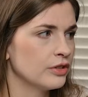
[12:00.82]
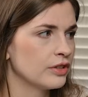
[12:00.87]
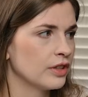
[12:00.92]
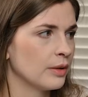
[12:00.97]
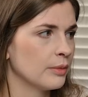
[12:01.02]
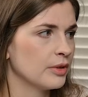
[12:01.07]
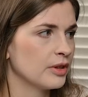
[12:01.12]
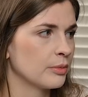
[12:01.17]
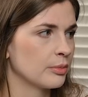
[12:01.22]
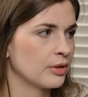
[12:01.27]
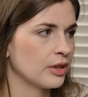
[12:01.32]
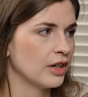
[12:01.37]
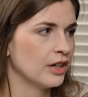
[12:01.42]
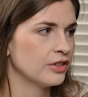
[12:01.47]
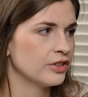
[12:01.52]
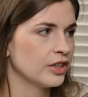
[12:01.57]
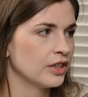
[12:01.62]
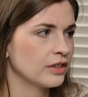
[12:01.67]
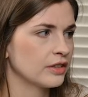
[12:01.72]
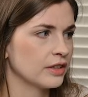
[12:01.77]
you're done with a
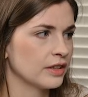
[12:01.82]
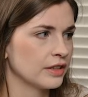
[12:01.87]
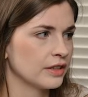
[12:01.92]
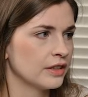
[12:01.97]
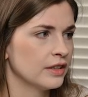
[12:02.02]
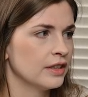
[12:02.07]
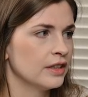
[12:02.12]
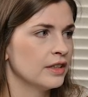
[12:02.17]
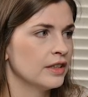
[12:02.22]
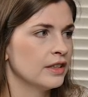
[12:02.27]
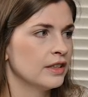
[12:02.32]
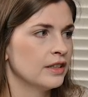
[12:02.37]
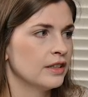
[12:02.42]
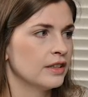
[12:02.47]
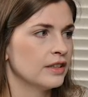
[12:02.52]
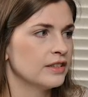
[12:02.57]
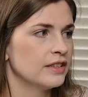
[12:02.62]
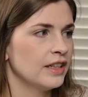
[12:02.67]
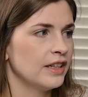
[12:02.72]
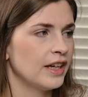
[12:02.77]
project, like
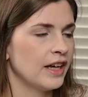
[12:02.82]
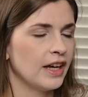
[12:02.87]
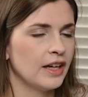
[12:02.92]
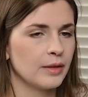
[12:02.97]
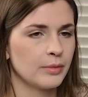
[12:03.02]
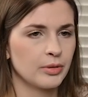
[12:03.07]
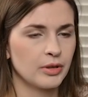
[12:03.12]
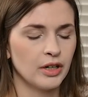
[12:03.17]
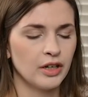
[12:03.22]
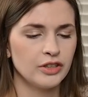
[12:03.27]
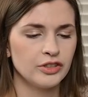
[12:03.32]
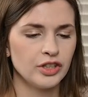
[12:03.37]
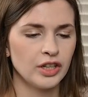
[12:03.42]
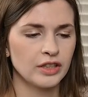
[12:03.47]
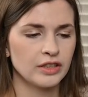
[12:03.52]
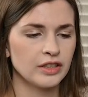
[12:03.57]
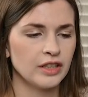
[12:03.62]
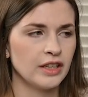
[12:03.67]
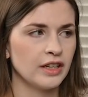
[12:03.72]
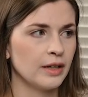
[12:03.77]
let's say add a
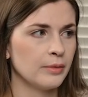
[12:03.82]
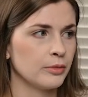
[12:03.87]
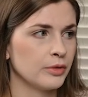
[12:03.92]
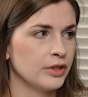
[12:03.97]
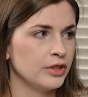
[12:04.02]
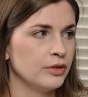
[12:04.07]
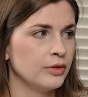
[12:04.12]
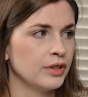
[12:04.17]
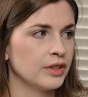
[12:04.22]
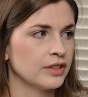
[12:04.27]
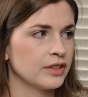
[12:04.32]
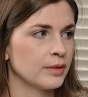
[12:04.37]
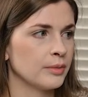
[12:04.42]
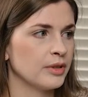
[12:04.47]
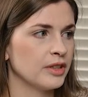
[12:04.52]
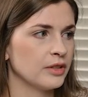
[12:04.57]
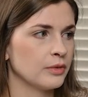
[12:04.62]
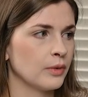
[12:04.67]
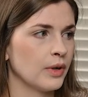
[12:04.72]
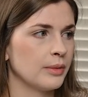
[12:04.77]
project and I'm redoing
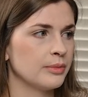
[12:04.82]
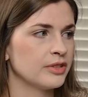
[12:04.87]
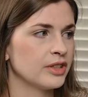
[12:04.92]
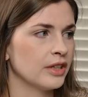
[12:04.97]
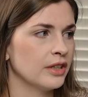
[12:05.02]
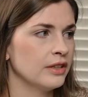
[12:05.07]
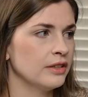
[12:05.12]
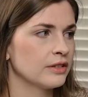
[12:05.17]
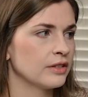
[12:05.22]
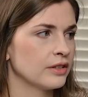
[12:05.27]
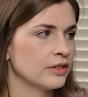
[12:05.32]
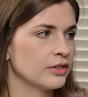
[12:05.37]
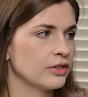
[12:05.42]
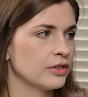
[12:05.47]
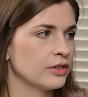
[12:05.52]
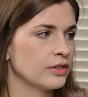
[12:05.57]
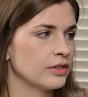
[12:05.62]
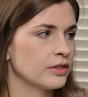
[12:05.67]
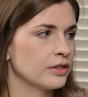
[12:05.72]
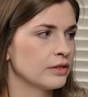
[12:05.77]
somebody's website. So let's
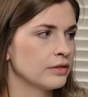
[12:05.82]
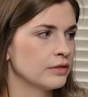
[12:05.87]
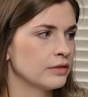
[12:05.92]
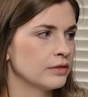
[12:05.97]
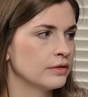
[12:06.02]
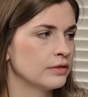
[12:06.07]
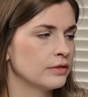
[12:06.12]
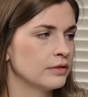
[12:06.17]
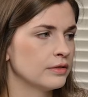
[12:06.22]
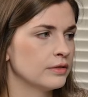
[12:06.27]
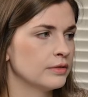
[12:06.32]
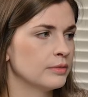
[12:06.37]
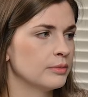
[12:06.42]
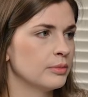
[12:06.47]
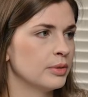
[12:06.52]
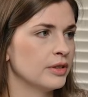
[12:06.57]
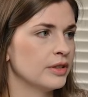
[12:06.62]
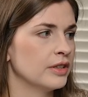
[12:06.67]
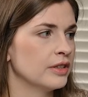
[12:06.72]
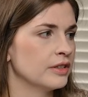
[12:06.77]
just
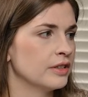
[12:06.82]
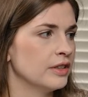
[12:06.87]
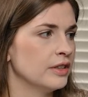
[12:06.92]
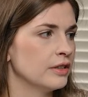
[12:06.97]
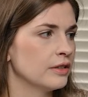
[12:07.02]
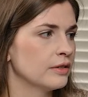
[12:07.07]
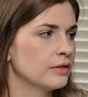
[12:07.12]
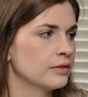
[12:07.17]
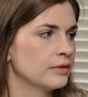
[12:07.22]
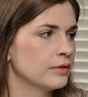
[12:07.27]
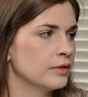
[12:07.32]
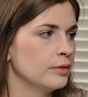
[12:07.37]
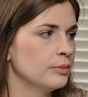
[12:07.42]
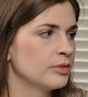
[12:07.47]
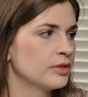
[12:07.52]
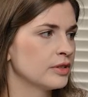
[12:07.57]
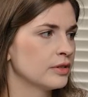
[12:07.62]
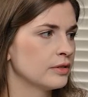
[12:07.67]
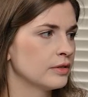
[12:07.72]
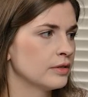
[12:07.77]
put this here.
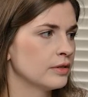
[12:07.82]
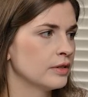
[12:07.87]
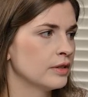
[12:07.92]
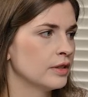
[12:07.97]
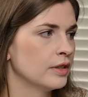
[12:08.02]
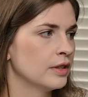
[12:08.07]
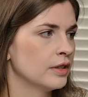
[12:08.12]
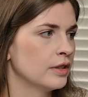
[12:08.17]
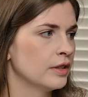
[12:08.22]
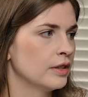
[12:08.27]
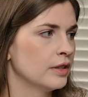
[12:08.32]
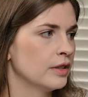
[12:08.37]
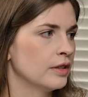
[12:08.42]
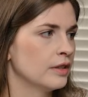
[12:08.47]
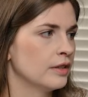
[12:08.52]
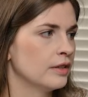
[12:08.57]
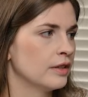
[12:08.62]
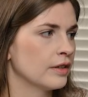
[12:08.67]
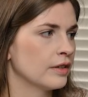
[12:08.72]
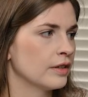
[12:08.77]
Oops,
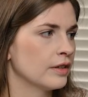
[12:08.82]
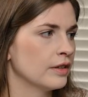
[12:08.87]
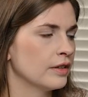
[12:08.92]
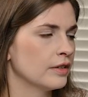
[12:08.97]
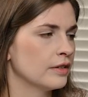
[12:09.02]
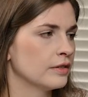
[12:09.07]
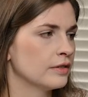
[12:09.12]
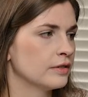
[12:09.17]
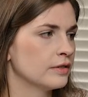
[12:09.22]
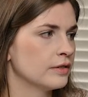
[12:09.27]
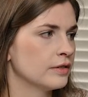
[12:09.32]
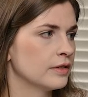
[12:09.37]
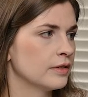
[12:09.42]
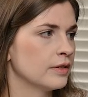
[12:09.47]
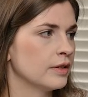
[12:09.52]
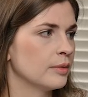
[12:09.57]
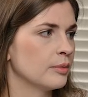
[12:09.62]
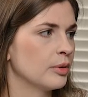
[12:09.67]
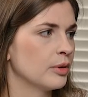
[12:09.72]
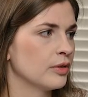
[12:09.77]
not there. I
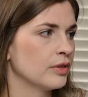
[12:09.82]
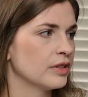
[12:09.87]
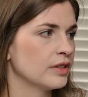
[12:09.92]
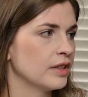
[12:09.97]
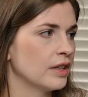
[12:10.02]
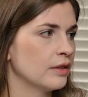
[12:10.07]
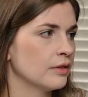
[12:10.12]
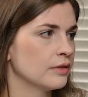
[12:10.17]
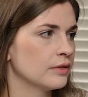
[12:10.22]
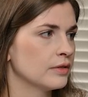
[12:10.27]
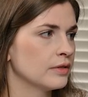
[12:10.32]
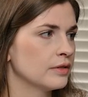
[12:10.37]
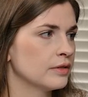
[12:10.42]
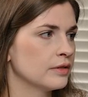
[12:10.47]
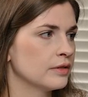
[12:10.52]
need to pull this out.